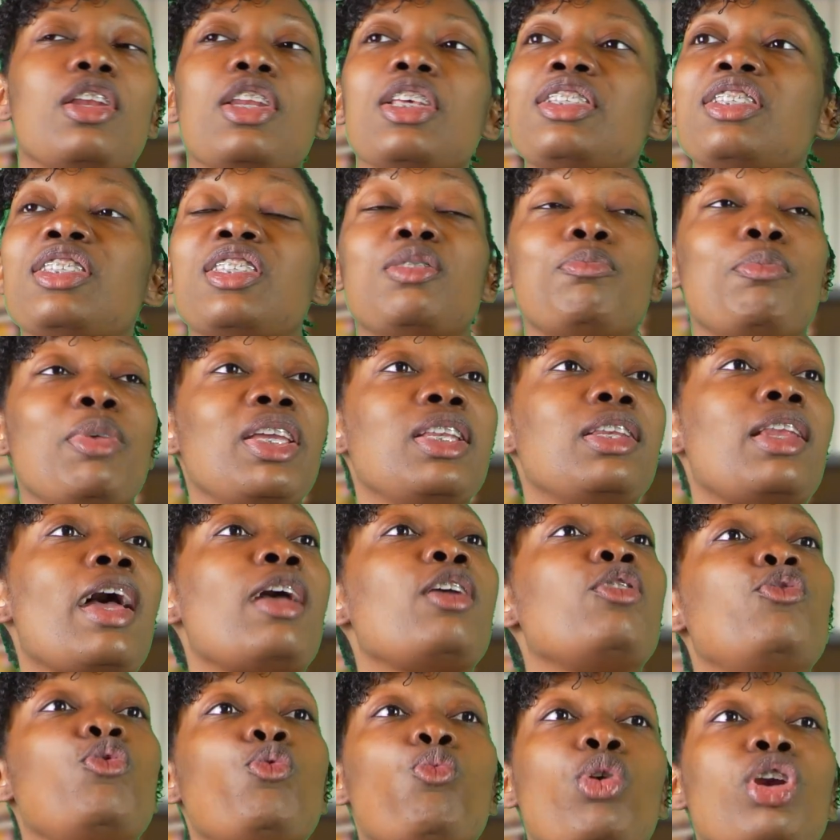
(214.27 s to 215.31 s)
This is me.
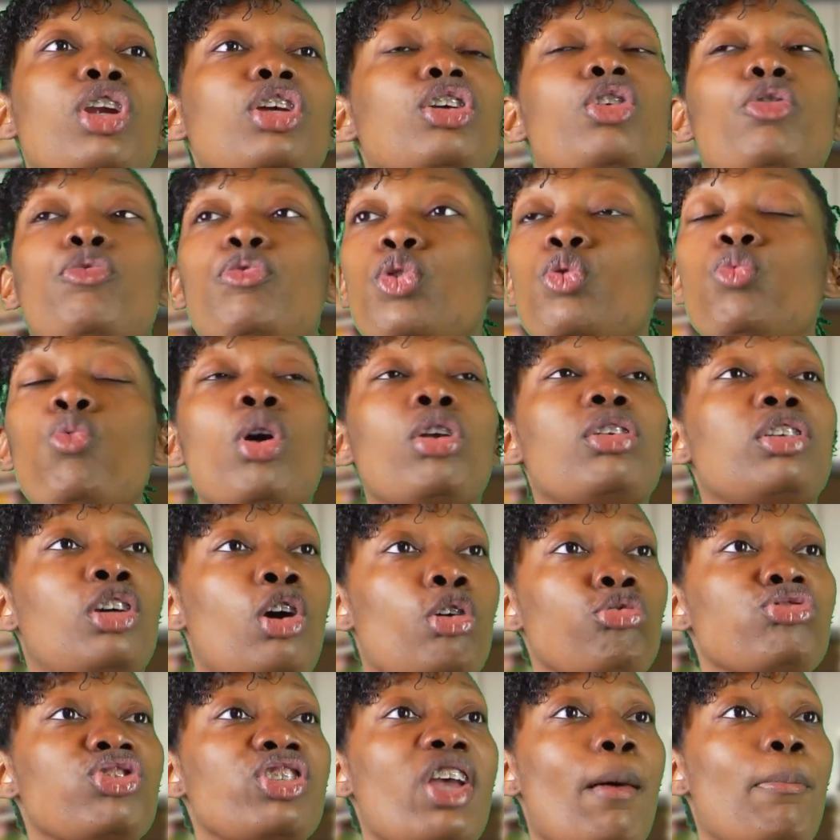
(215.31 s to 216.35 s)
If you want to
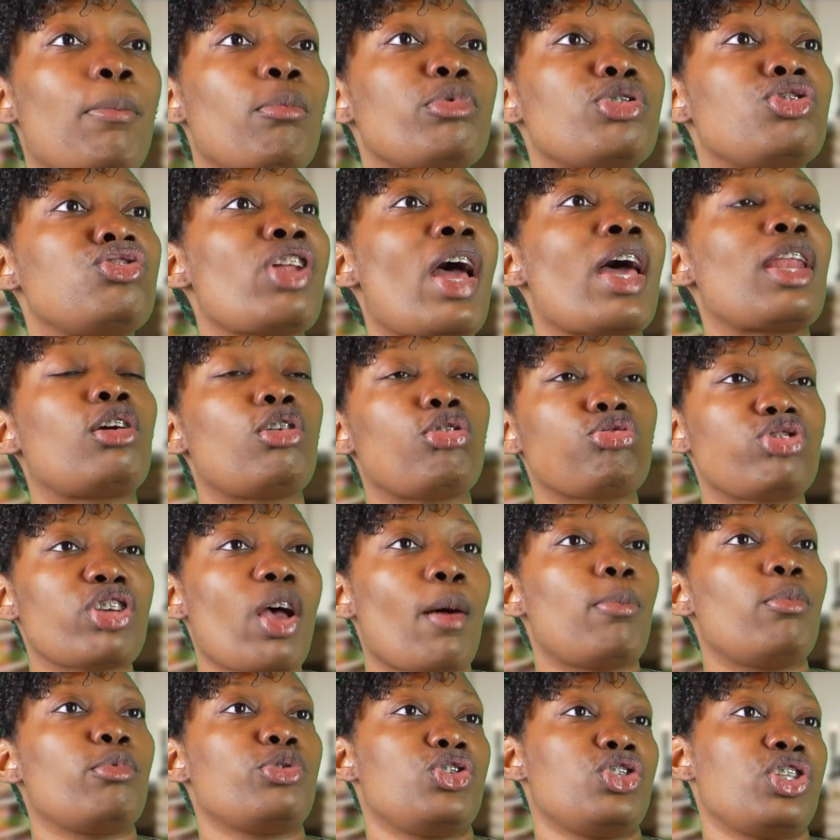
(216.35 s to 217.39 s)
go shopping with your daddy, go
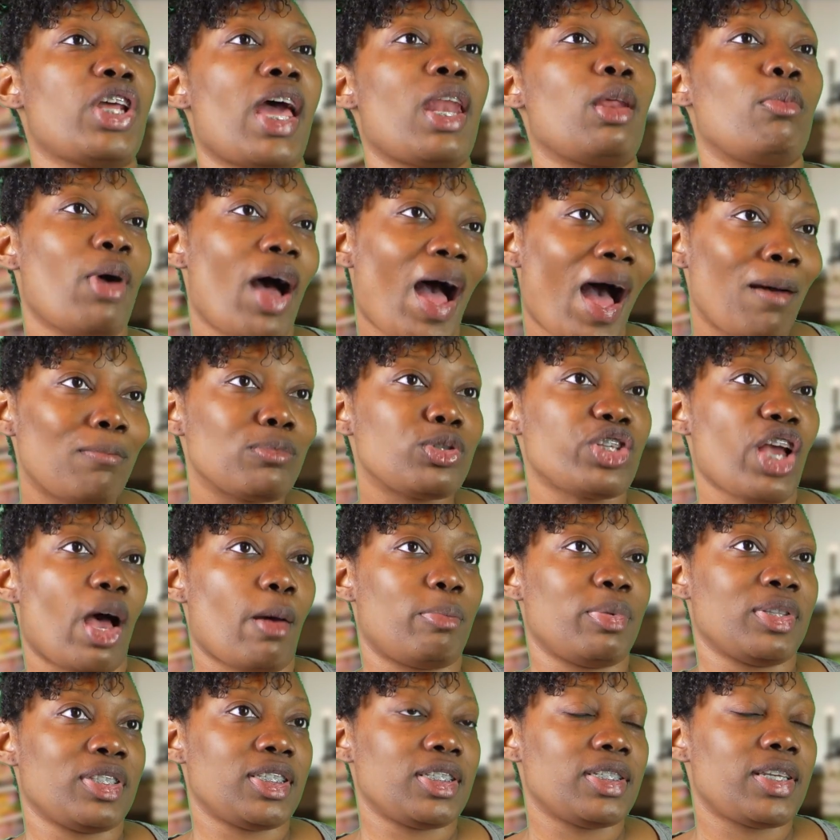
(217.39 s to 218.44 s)
shopping with your daddy. But I'm
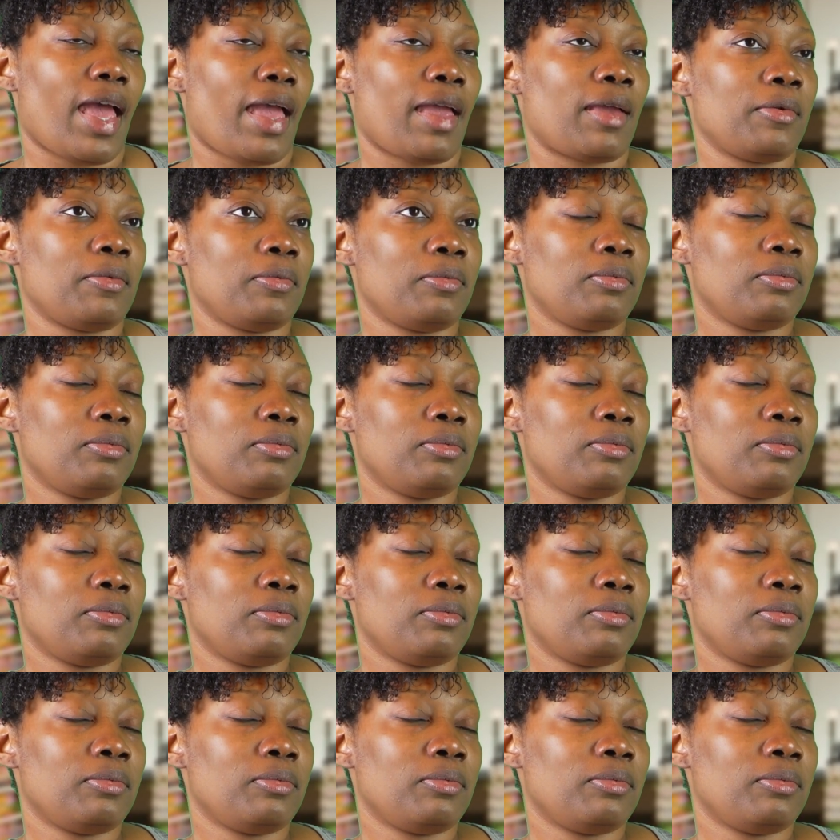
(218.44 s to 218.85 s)
shopping today.